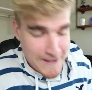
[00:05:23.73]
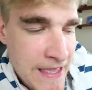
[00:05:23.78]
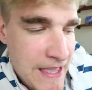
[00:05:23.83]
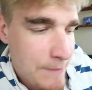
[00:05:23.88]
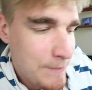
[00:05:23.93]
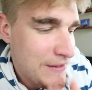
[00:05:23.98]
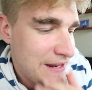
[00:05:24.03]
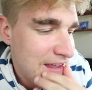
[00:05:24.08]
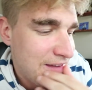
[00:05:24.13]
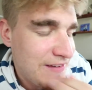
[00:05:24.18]
I
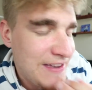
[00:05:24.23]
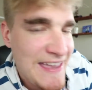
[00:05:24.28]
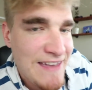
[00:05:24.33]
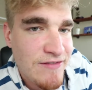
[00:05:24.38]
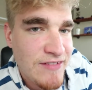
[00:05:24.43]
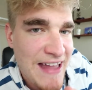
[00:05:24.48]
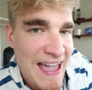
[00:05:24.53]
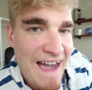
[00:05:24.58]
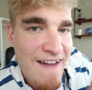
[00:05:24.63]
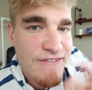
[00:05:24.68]
mean,
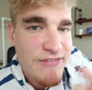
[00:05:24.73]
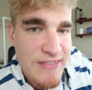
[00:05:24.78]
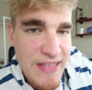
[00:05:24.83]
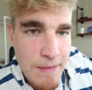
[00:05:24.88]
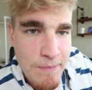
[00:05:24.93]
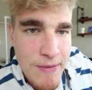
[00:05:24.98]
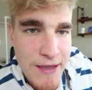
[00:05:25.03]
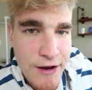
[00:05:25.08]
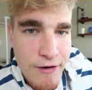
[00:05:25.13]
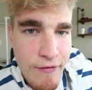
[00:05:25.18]
even after
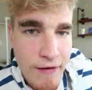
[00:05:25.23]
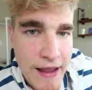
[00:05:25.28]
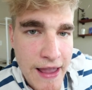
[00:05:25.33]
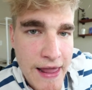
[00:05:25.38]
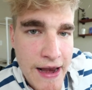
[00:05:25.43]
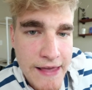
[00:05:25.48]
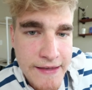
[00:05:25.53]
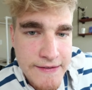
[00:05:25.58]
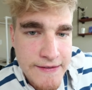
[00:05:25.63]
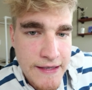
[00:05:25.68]
that big
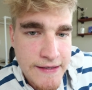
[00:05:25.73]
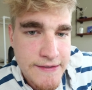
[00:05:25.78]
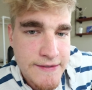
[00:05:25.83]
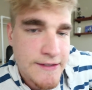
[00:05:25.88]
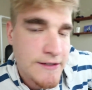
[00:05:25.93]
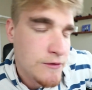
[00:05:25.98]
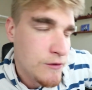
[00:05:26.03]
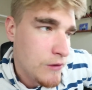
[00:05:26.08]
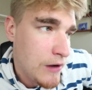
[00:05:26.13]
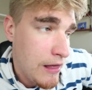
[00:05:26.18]
rant, I
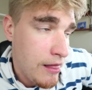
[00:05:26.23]
still